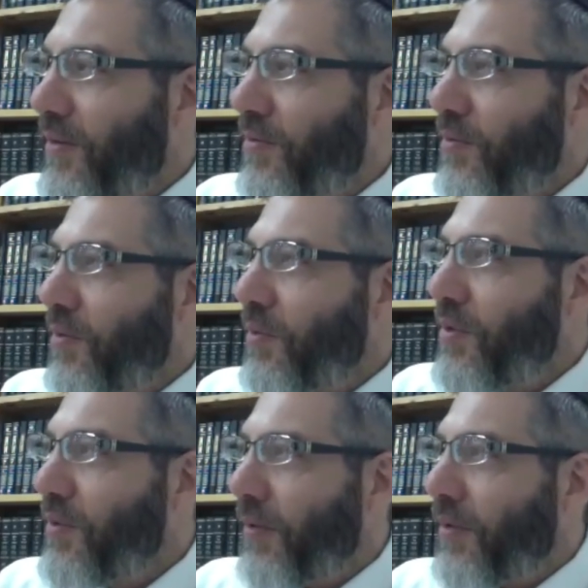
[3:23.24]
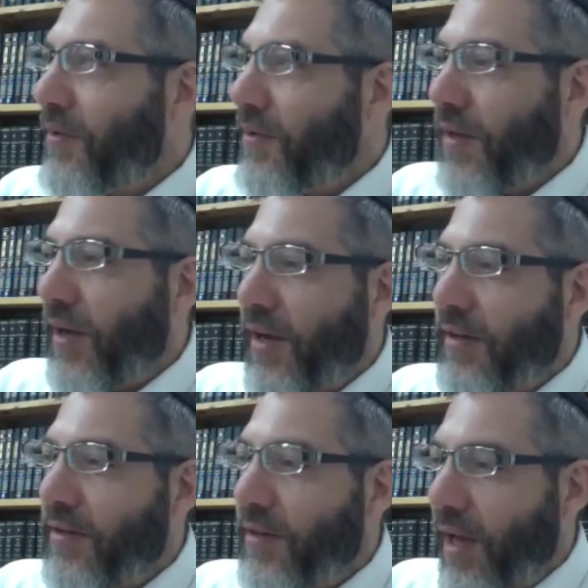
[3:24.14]
What are we doing?
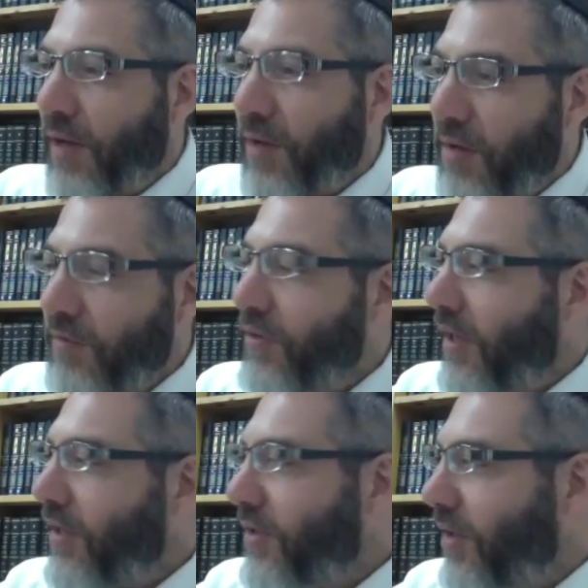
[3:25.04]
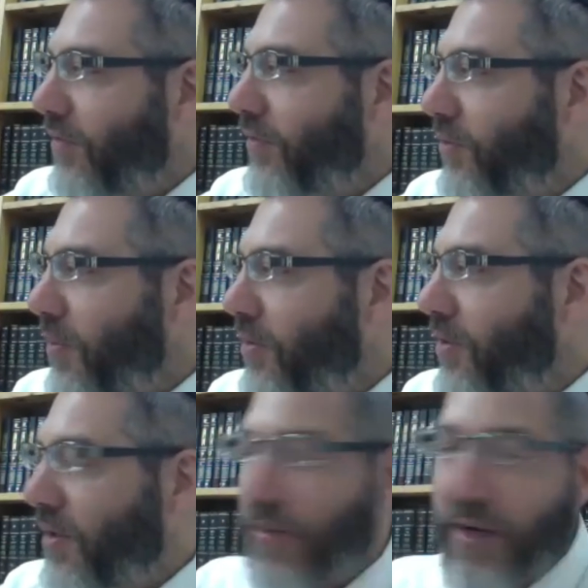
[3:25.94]
I don't feel
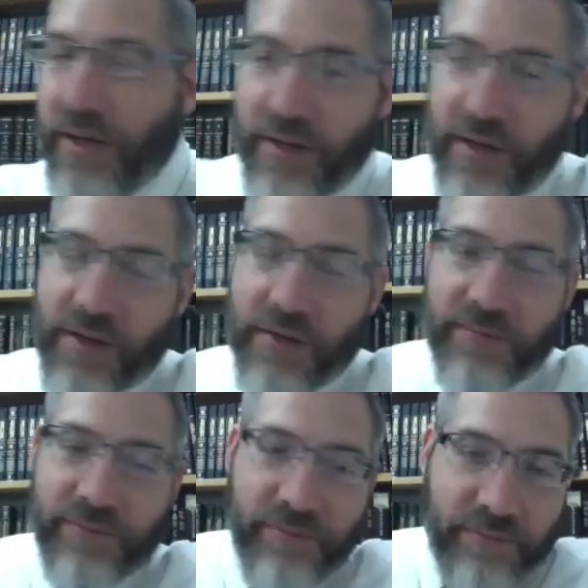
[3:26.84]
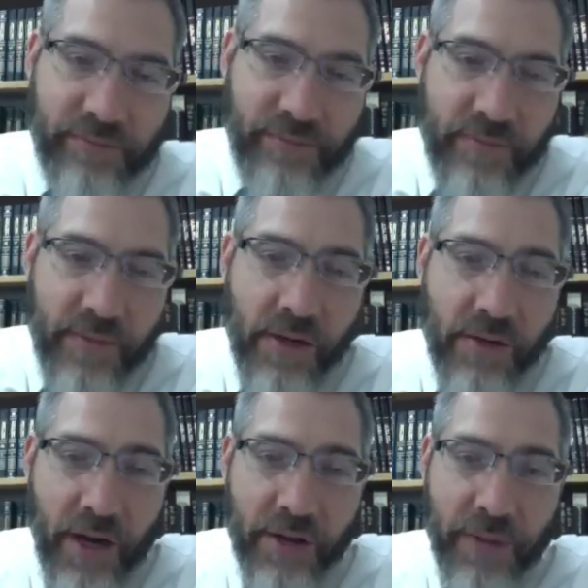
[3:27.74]
represented by anything here.
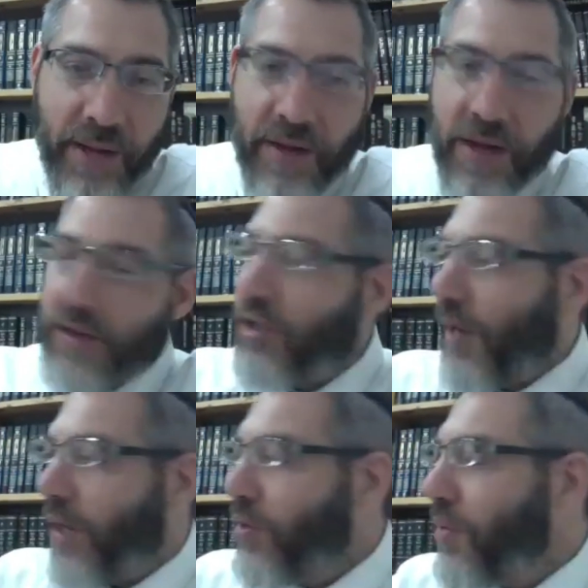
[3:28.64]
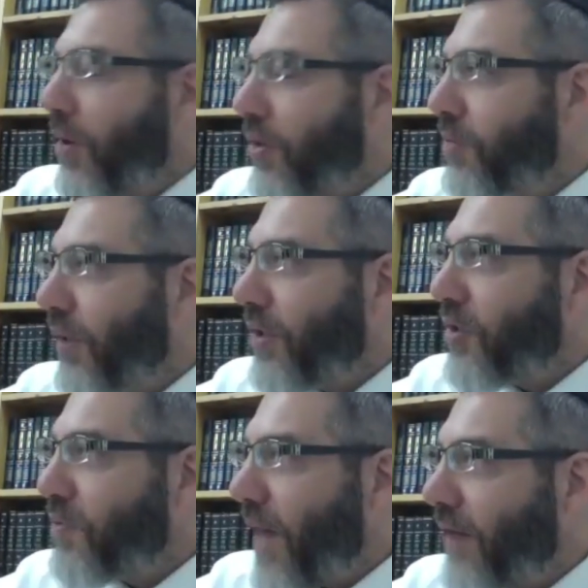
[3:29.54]
Either way, the triannual Parsha
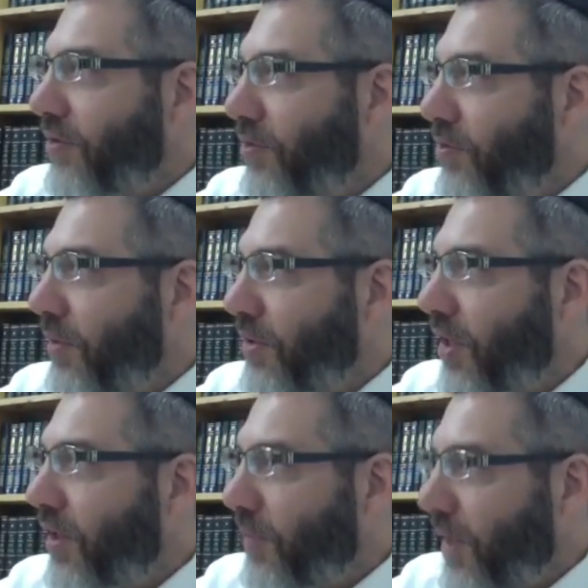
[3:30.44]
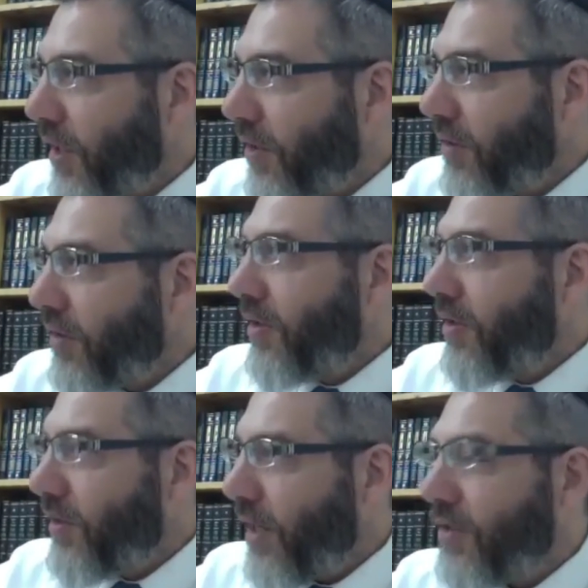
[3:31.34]
brings us back to what we said at the beginning,
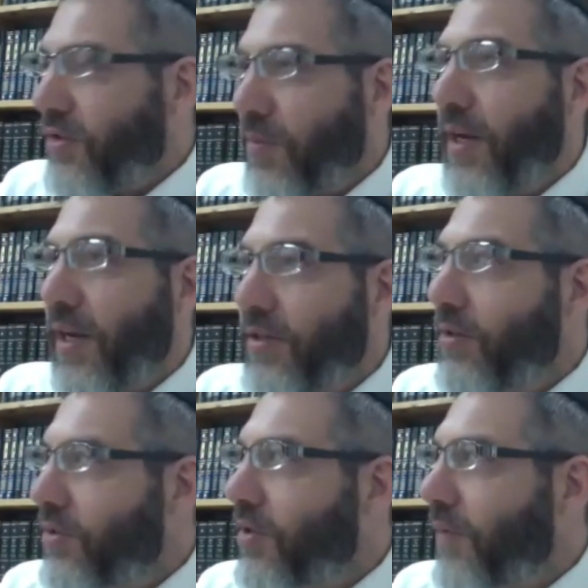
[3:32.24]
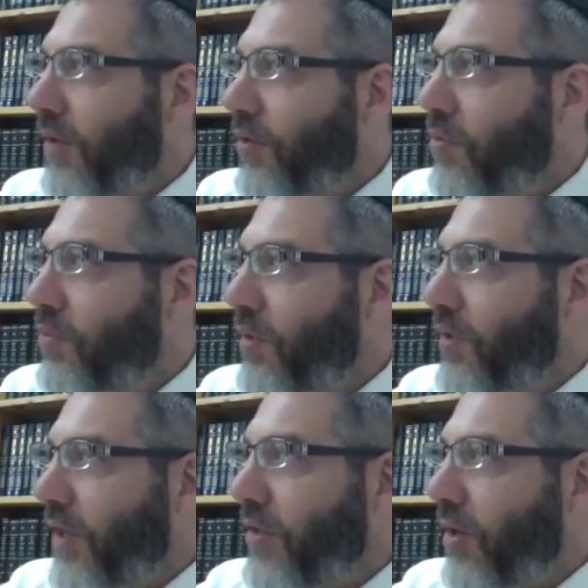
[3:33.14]
that someone has to do something. The whole point of
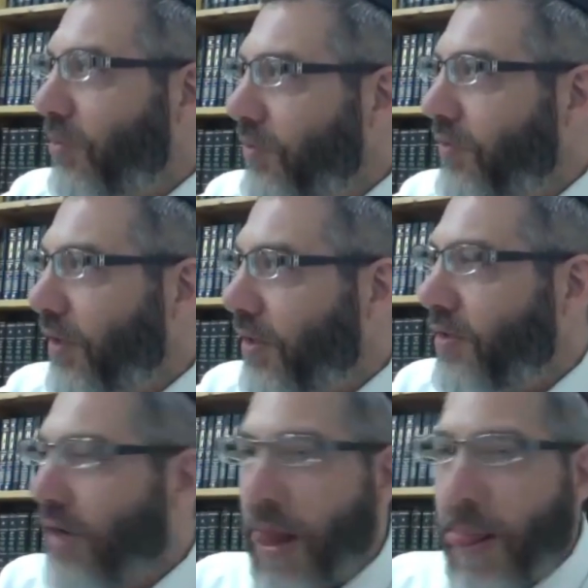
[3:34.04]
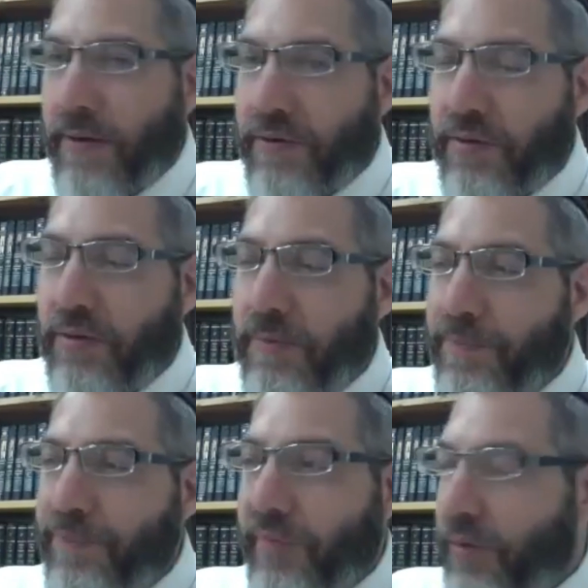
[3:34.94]
Egla Arufa is to
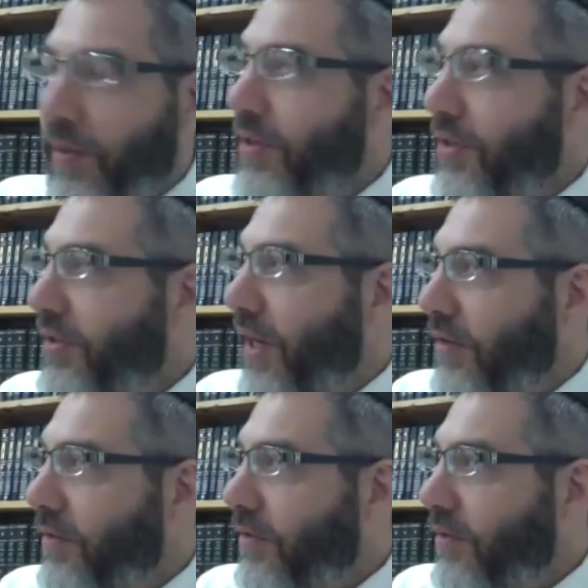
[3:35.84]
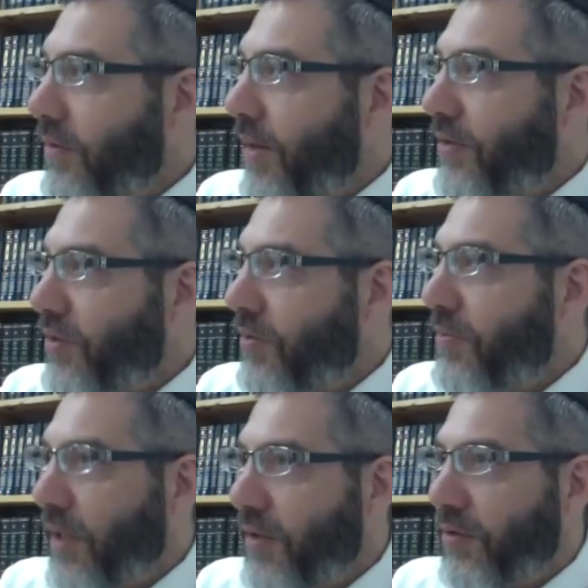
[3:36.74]
raise a stink about someone
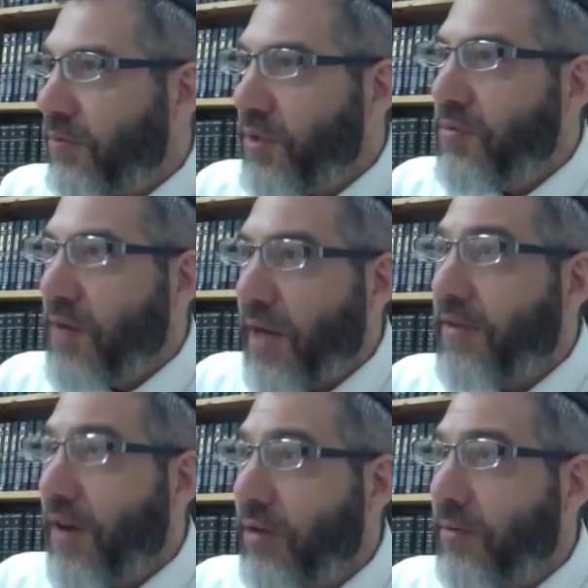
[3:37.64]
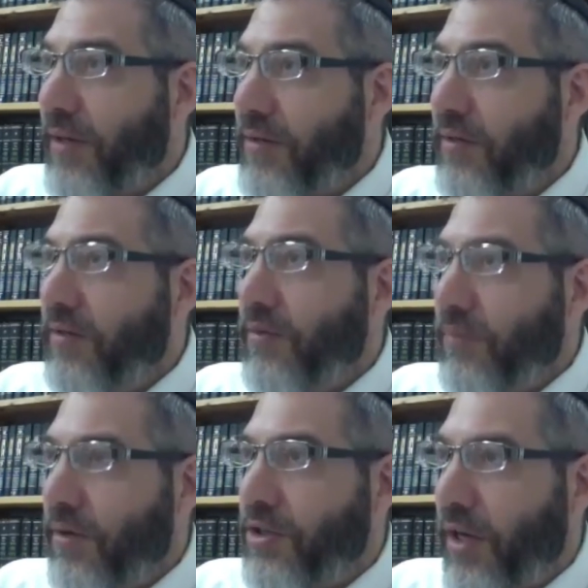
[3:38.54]
being killed. We do not tolerate
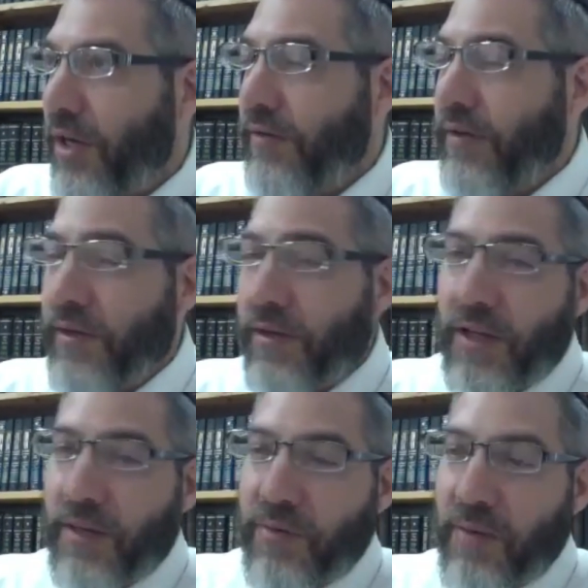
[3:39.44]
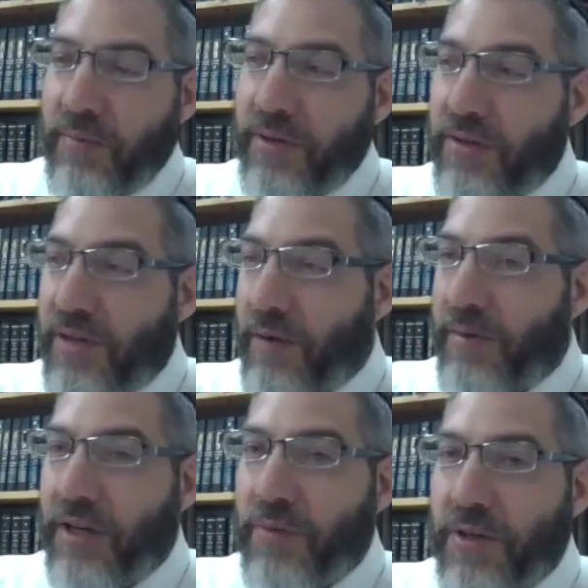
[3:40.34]
bloodshed. And the problem is,
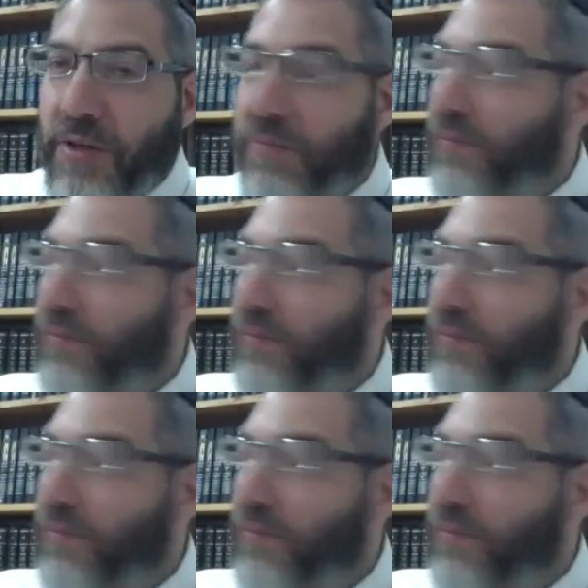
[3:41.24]
nowadays we do.